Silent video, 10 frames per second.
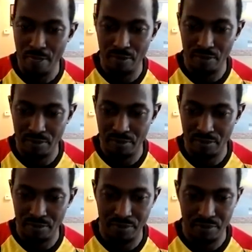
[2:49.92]

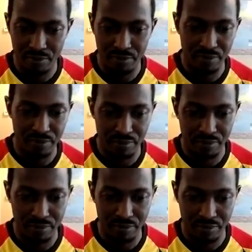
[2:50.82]

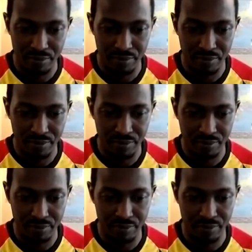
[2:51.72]

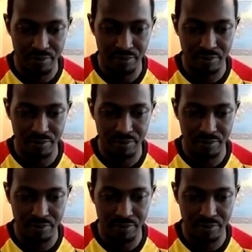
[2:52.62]
This person isn't speaking.